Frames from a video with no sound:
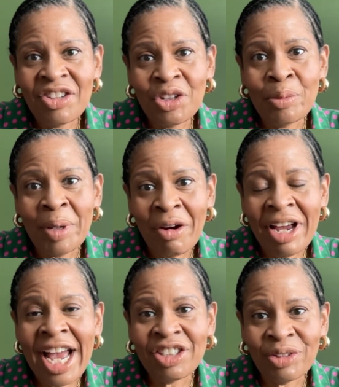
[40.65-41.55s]
to
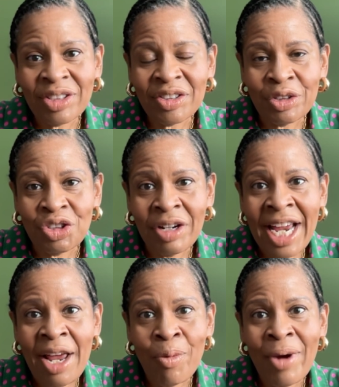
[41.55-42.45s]
bariatric surgery
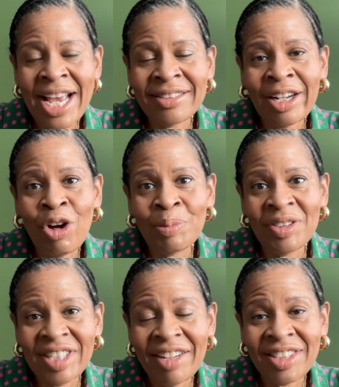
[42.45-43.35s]
in ways that help you
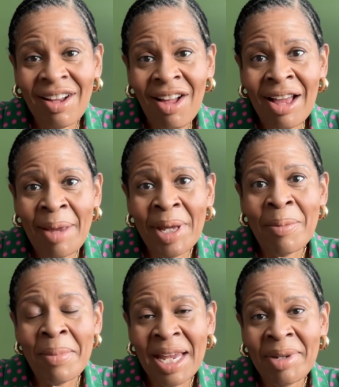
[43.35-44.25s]
save time
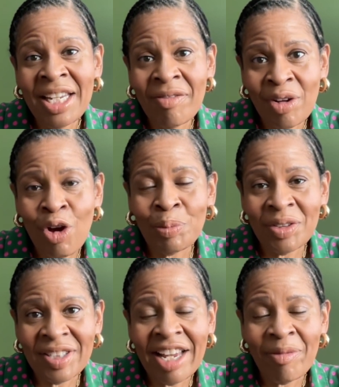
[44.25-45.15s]
and maybe even help you
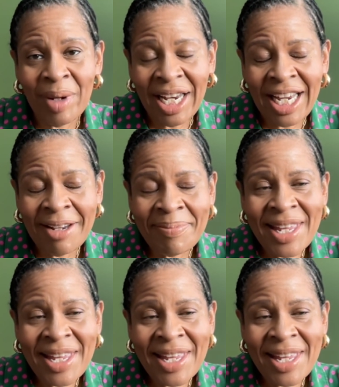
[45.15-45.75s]
save money.